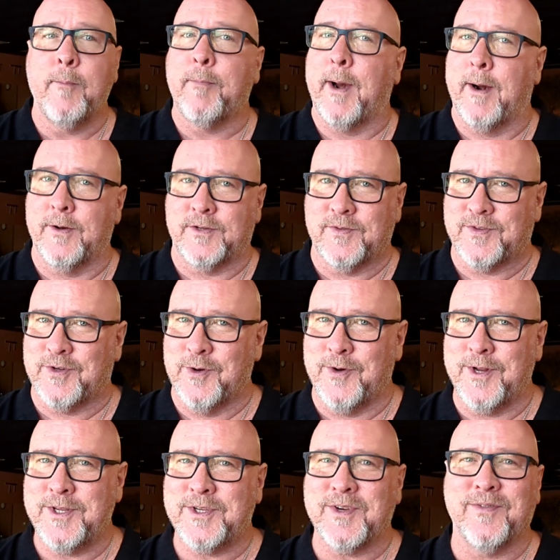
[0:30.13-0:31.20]
Parents of
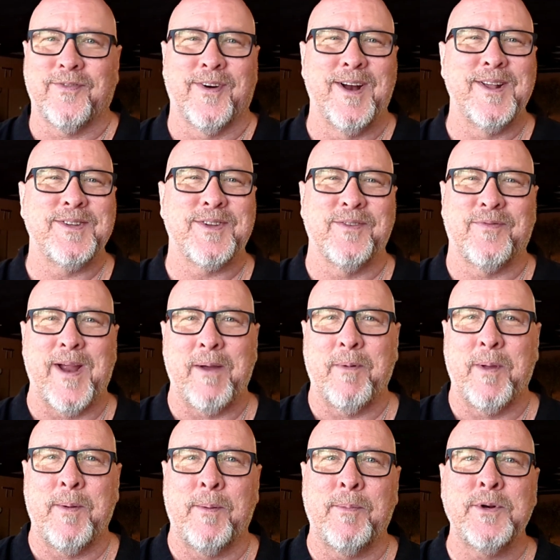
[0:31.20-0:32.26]
students, friends, and
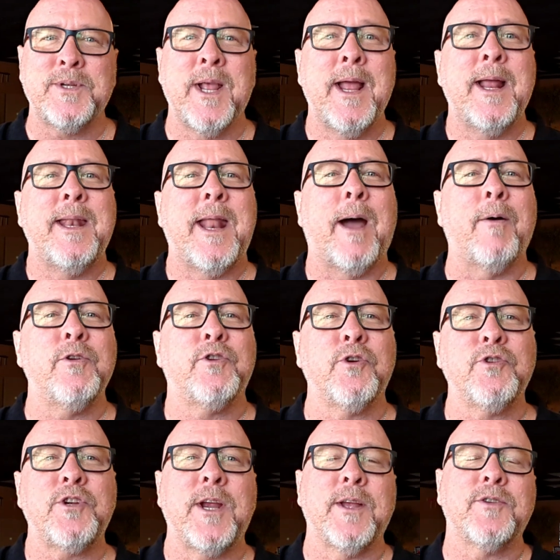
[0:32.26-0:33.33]
family members, now is
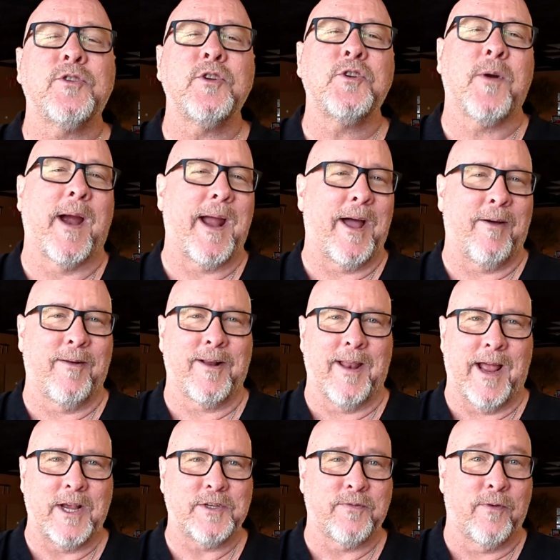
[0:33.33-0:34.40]
your chance to try out a
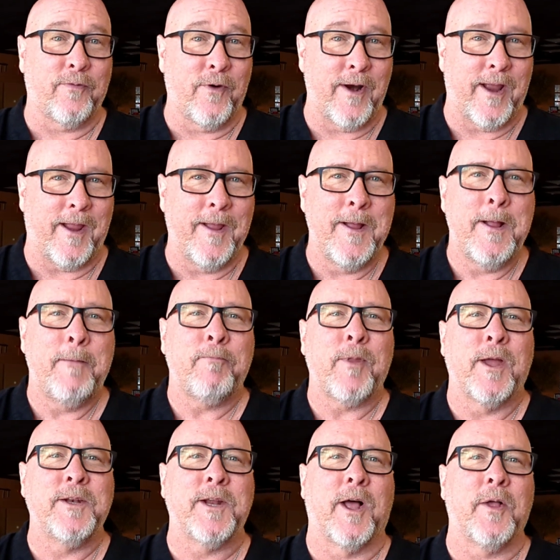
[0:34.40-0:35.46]
class for free.
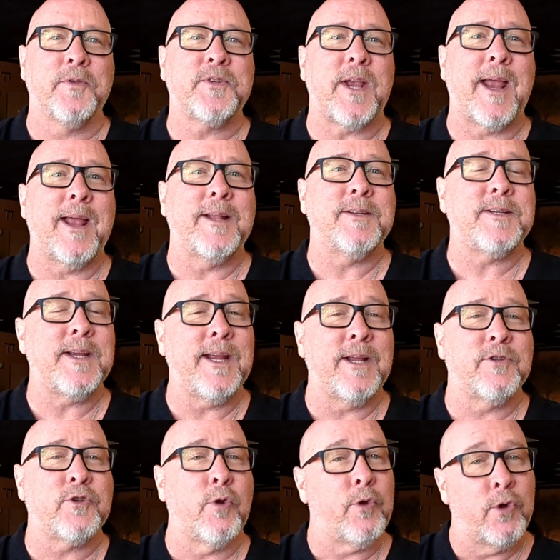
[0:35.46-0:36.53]
Adults and
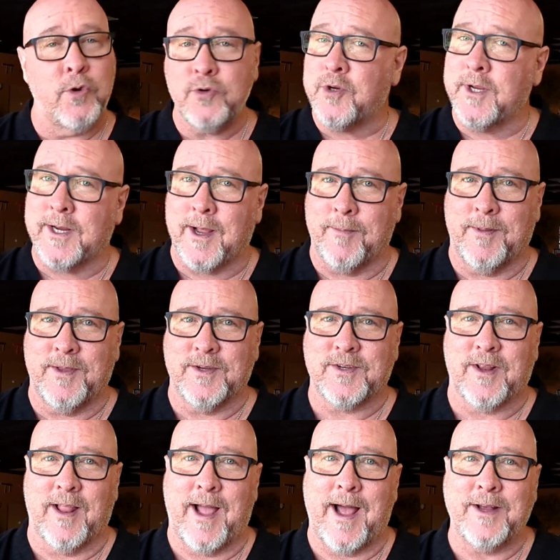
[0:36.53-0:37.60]
teens who usually come to
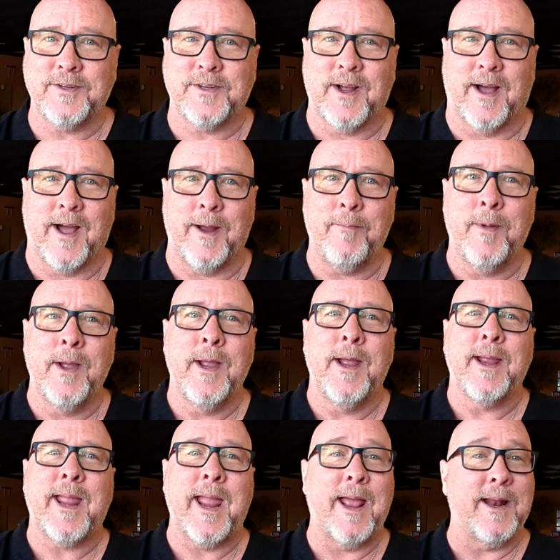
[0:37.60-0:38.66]
this class time
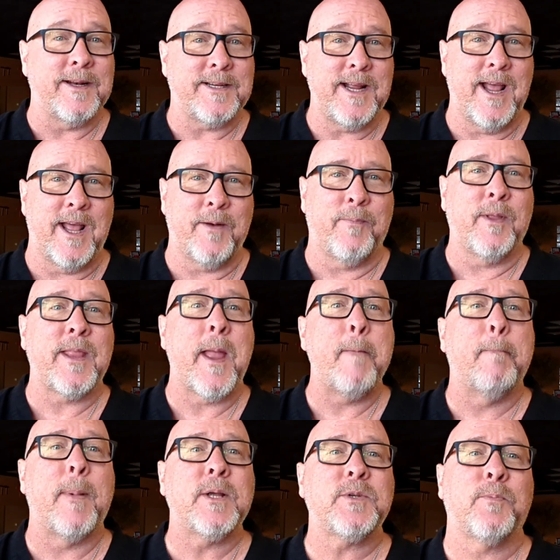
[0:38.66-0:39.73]
can attend, but they
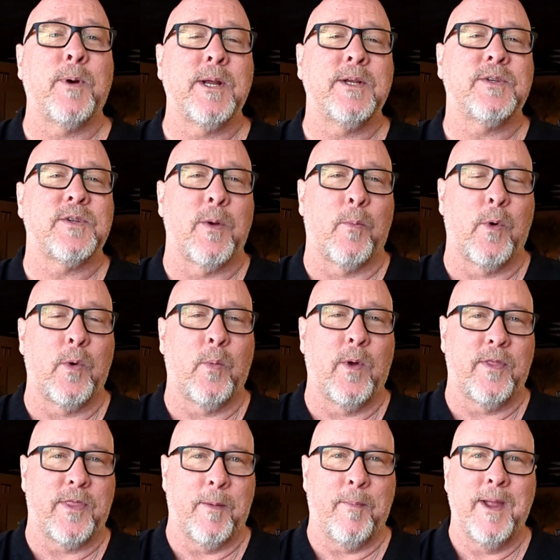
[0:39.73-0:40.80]
must bring someone
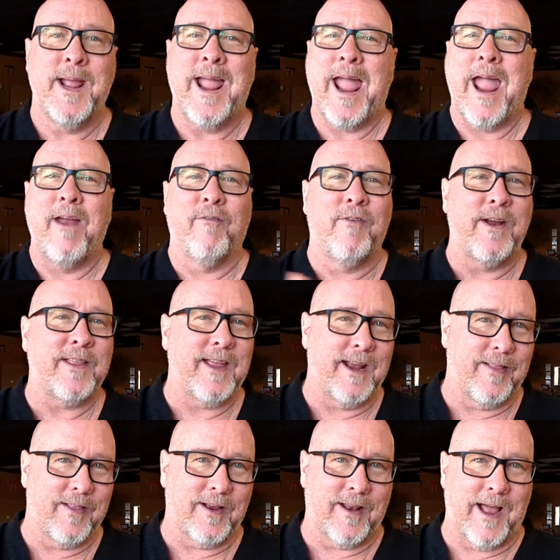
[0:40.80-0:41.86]
with them.
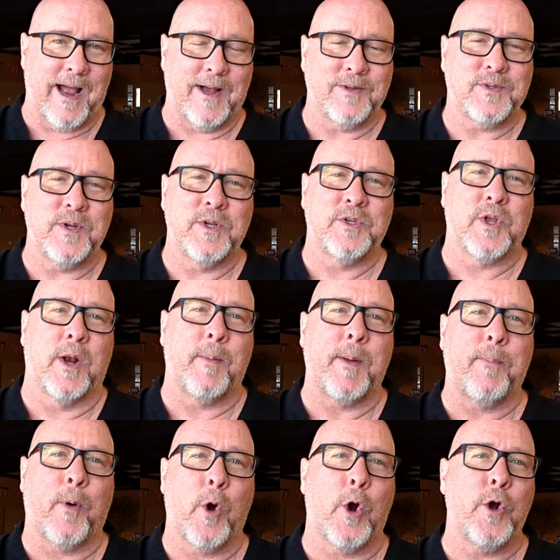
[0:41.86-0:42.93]
Everything in the class is going to
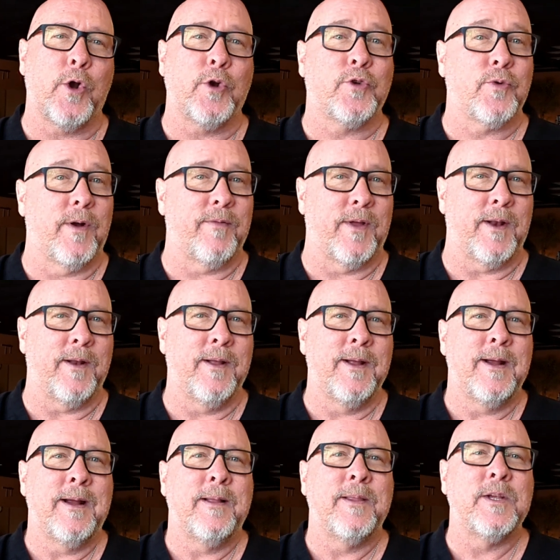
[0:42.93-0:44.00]
be partner driven.
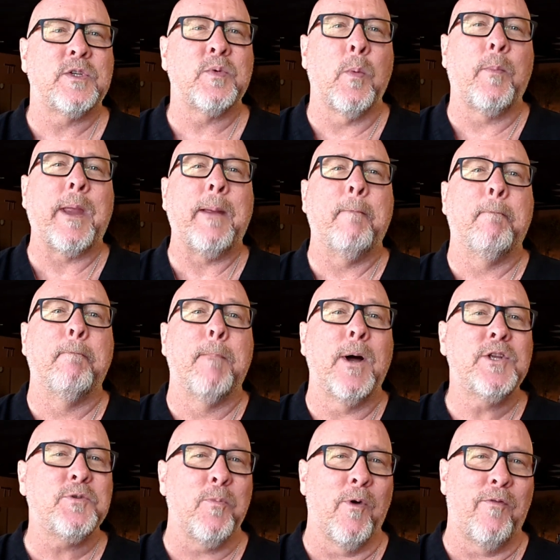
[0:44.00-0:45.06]
This will be
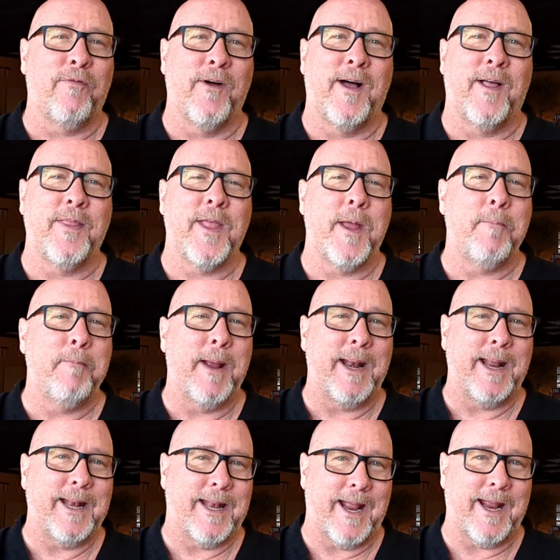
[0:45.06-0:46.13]
much more fun than
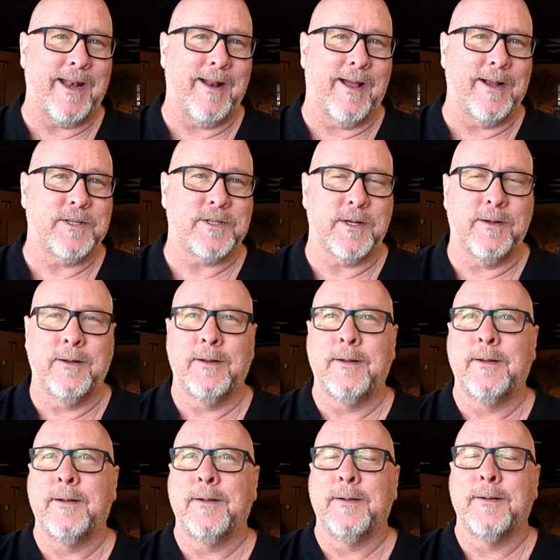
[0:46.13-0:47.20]
many date nights.
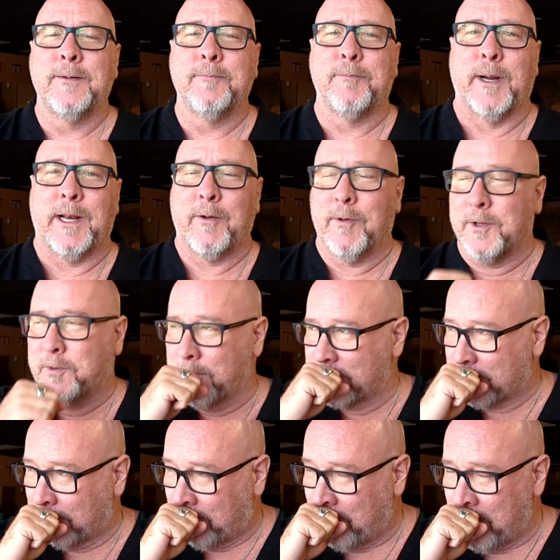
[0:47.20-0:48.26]
Painting with a
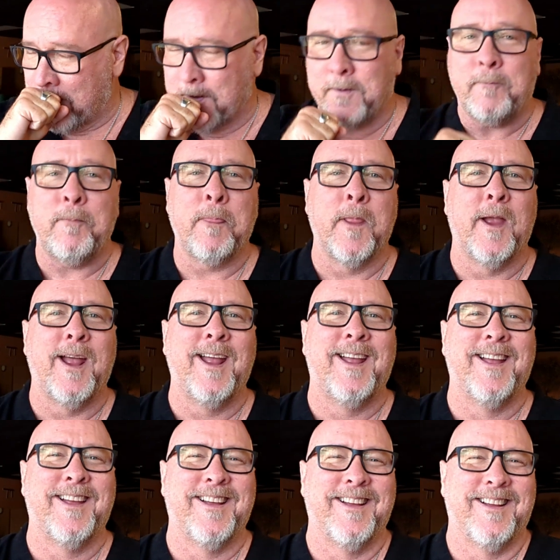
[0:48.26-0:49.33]

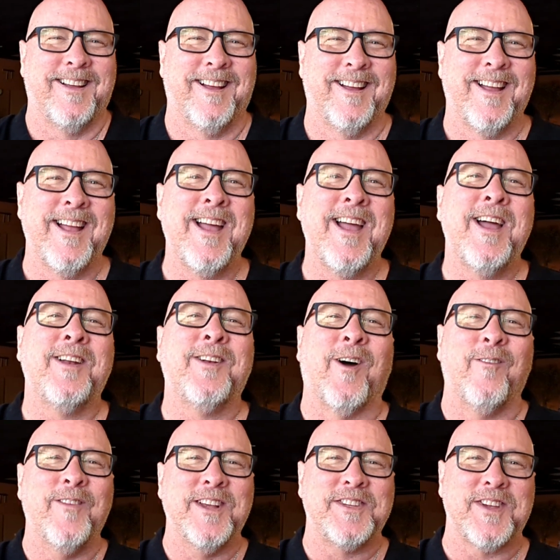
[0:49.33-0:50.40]
twist.
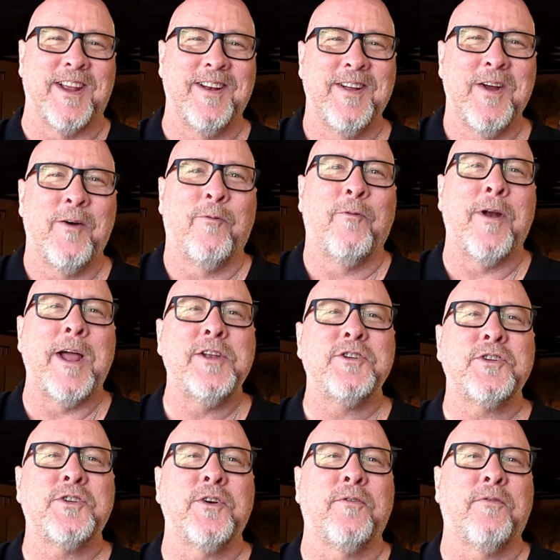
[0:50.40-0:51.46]
Don't miss it.
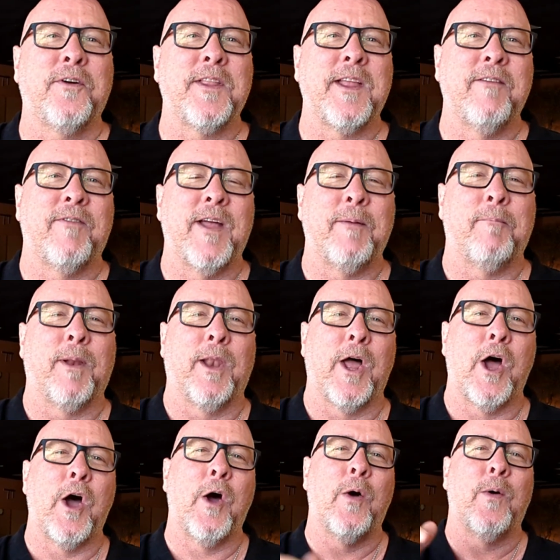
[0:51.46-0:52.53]
Register for the event
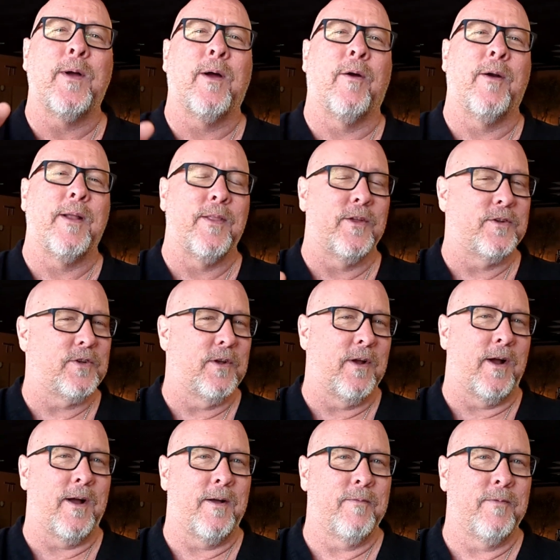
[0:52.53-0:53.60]
below or in
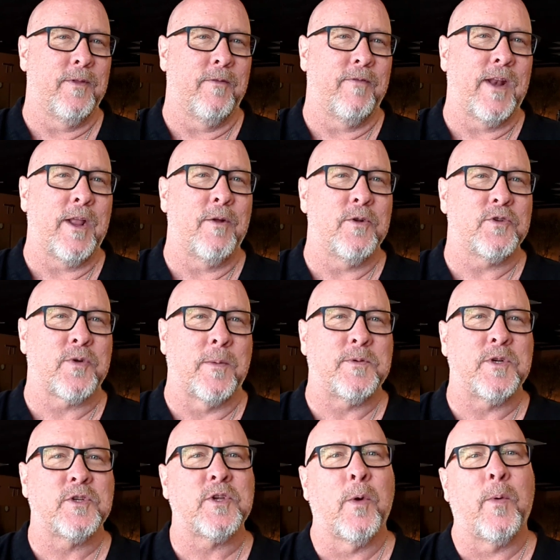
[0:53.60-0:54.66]
the video
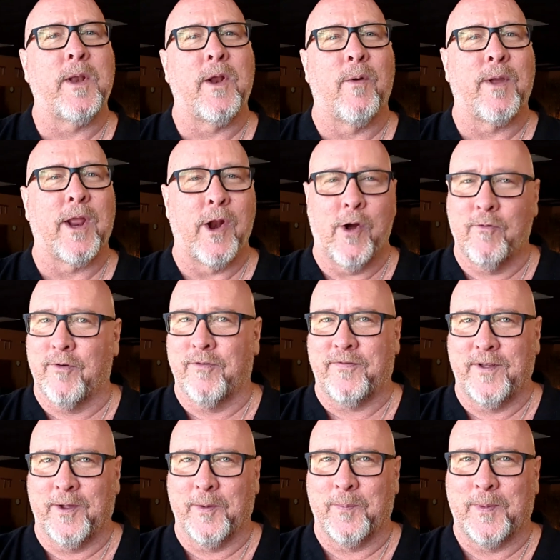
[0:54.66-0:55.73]
description so we don't get
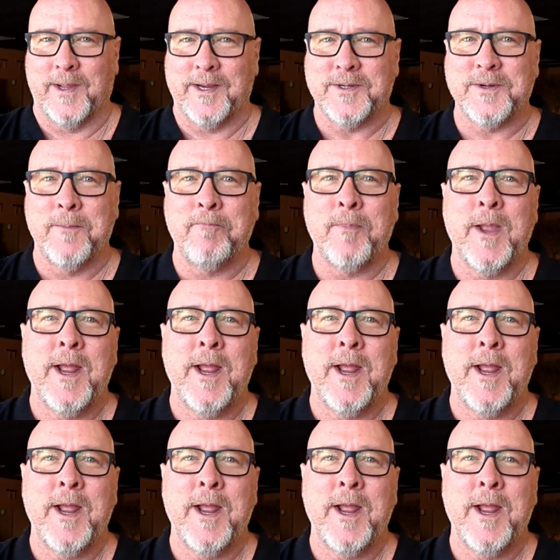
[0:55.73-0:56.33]
overfilled, please.